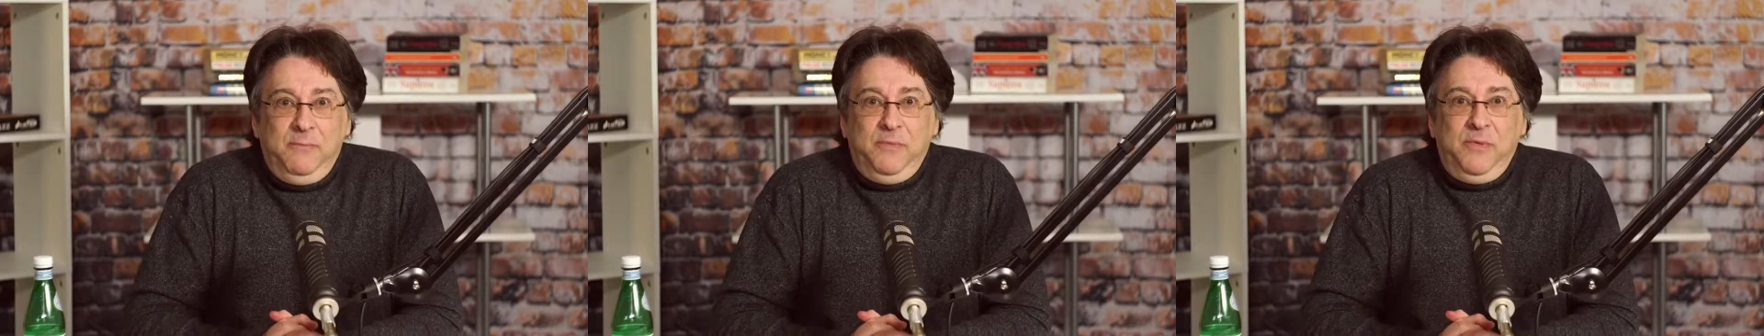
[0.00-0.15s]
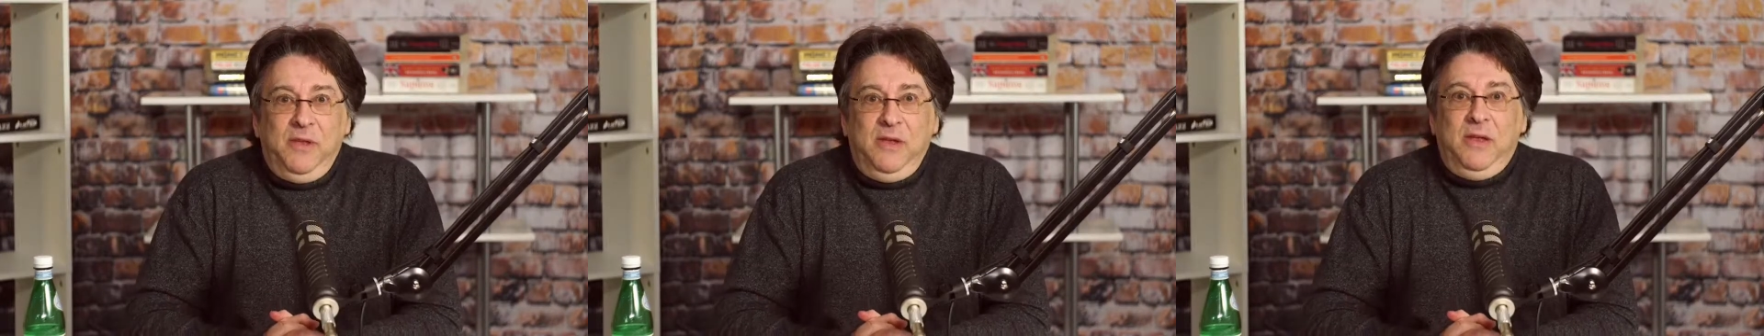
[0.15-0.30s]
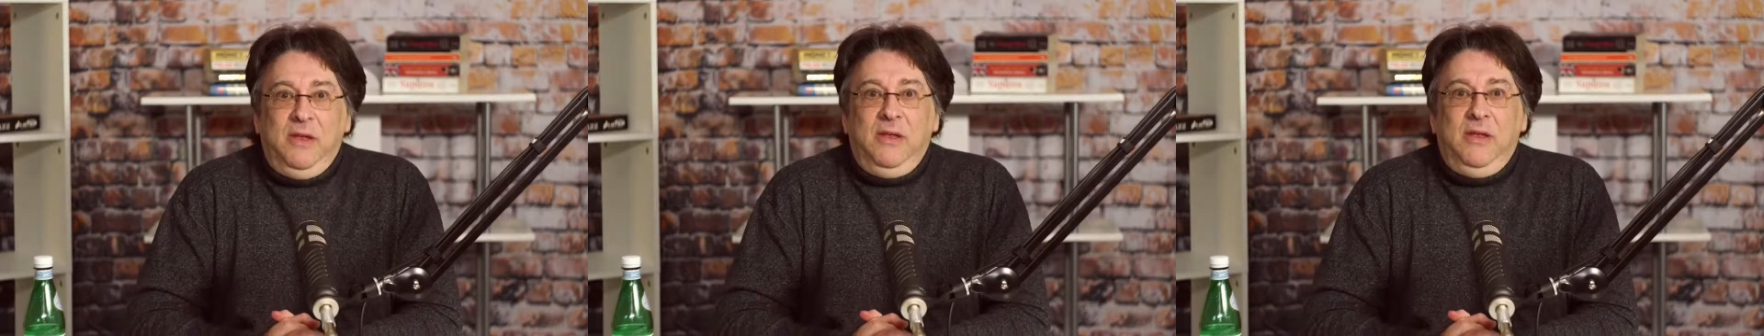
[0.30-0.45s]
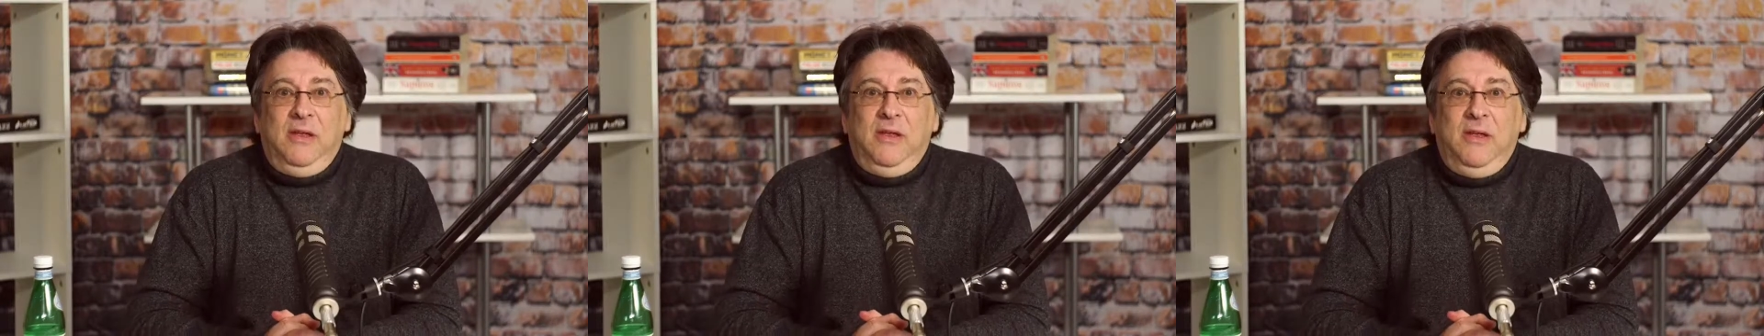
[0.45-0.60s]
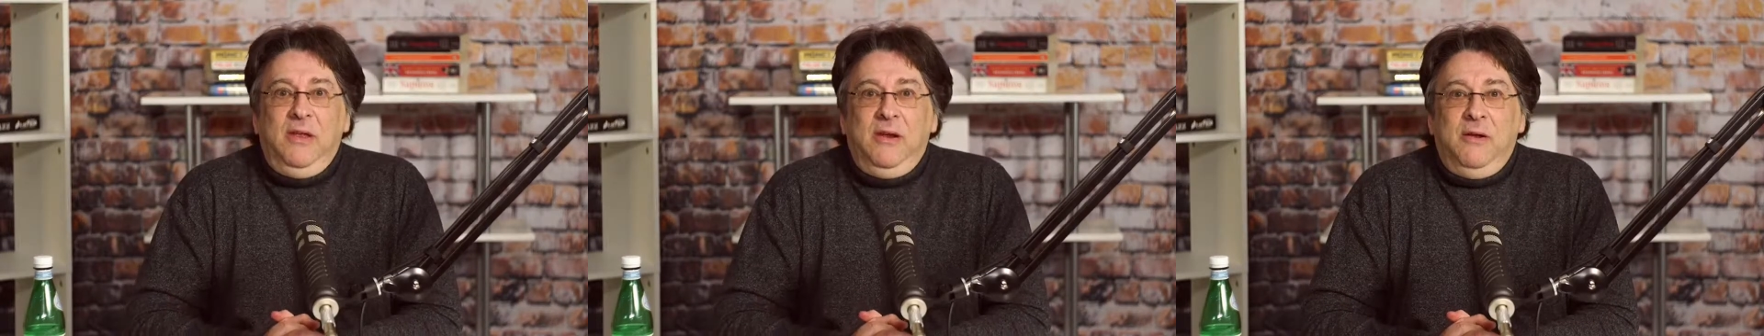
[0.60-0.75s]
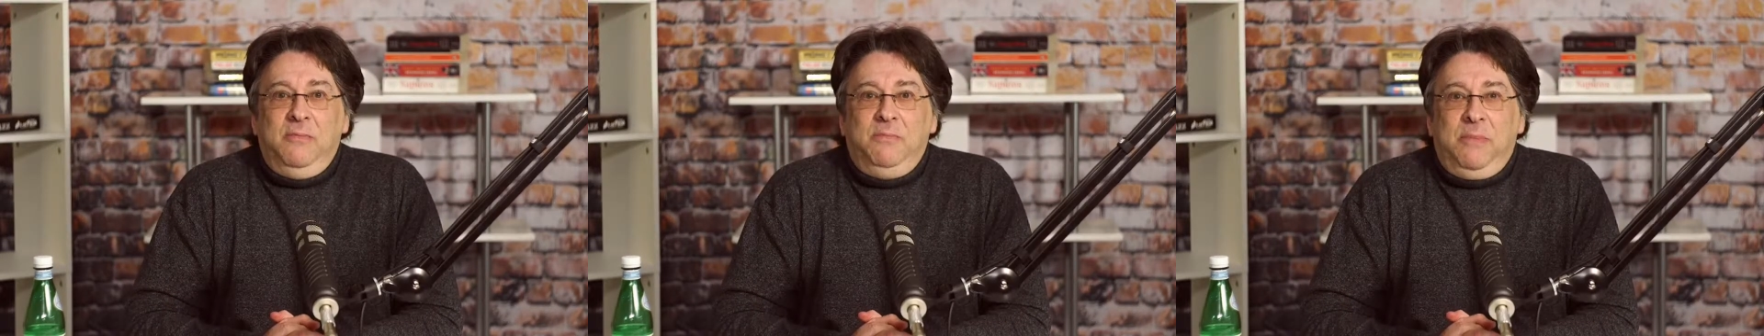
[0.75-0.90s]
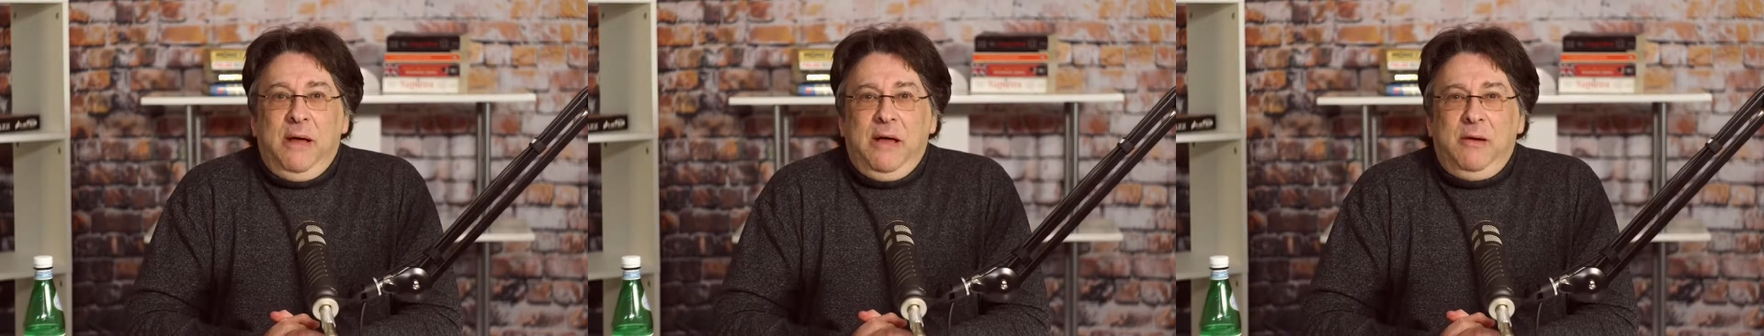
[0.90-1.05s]
You
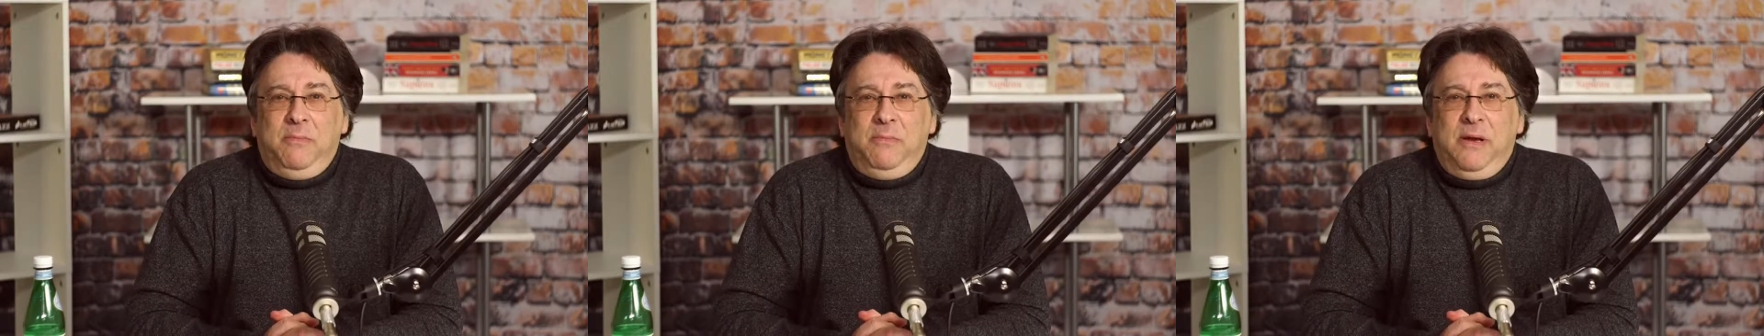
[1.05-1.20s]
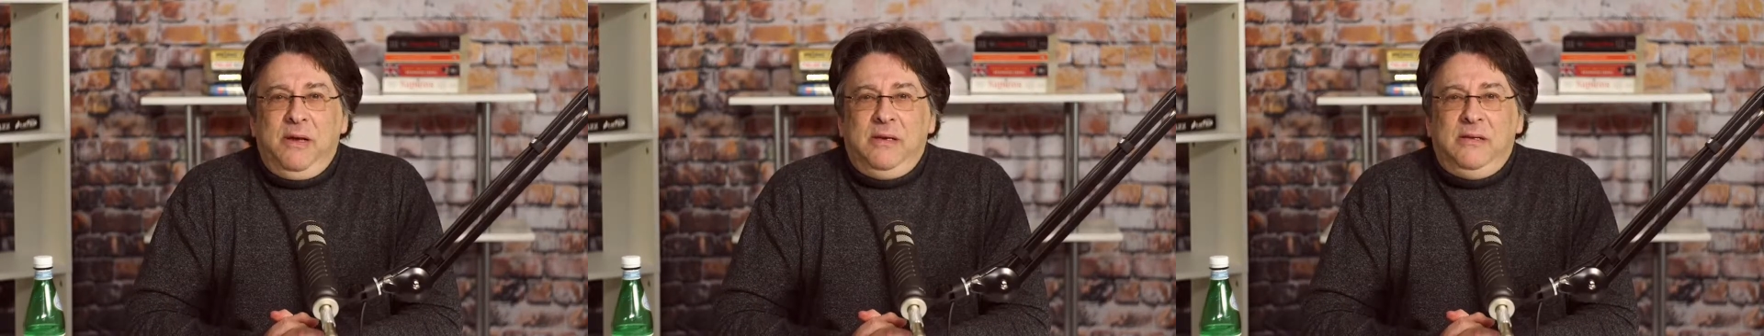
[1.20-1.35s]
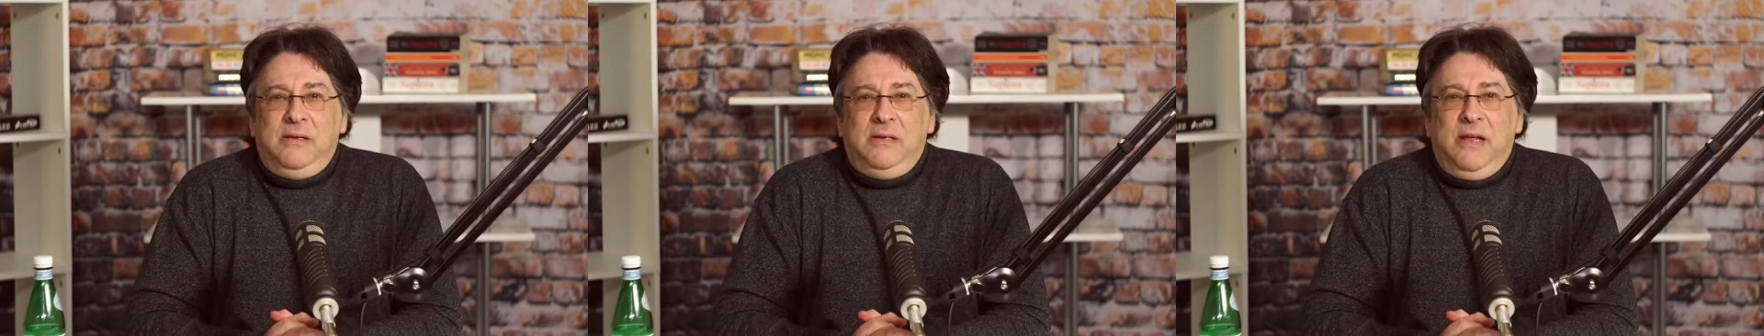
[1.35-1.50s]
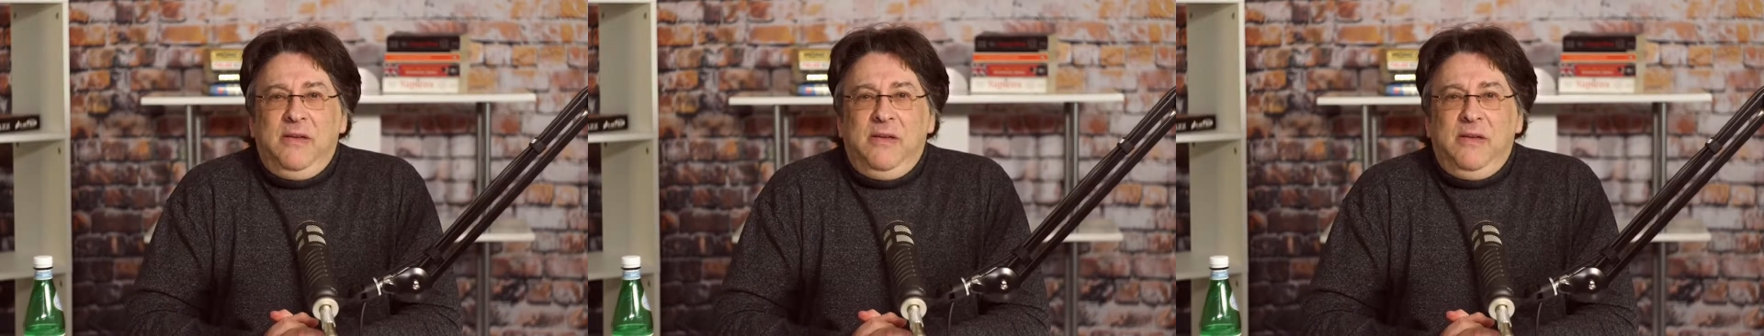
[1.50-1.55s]
know, power plants